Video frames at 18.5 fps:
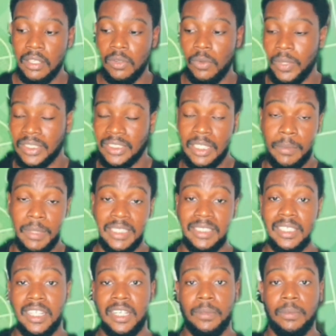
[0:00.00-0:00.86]
West Ham
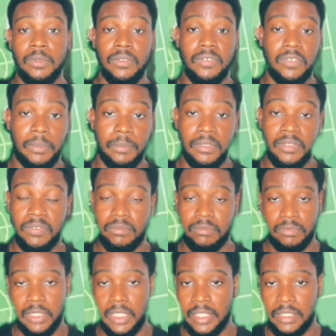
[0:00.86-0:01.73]
are terrible from
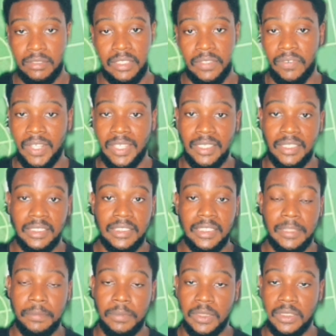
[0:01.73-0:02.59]
like defending
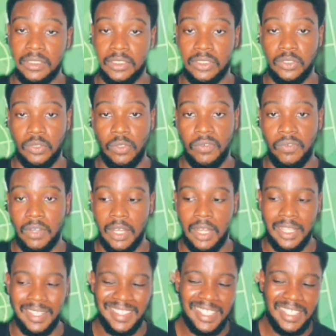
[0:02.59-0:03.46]
set pieces so
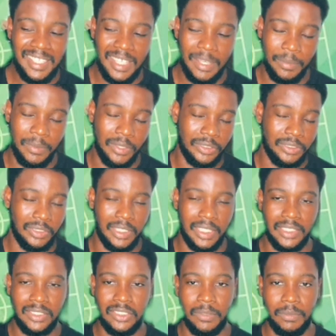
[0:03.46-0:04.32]
far. I think Gabriel should
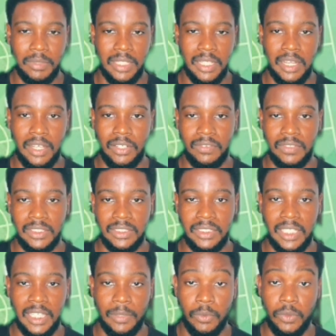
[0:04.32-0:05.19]
get something out of
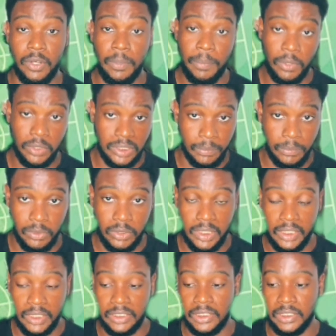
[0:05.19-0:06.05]
this game with a possible
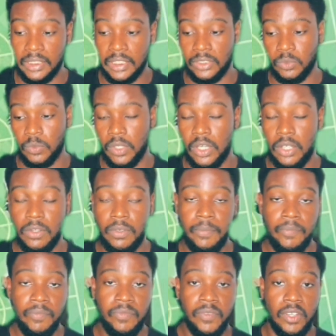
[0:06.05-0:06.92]
clean sheet as
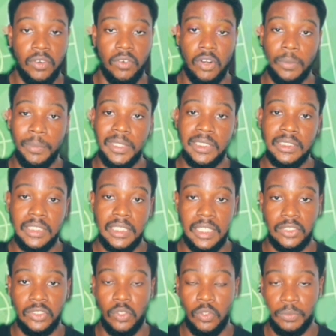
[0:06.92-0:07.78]
well.
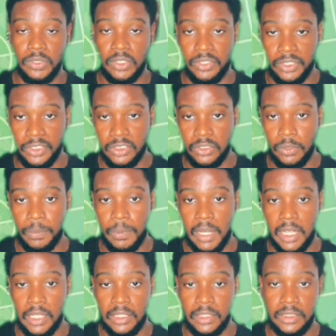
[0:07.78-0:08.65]
Robinson at home to Crystal
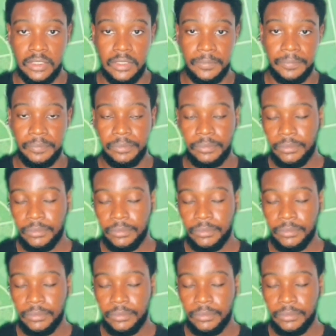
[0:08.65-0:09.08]
Palace.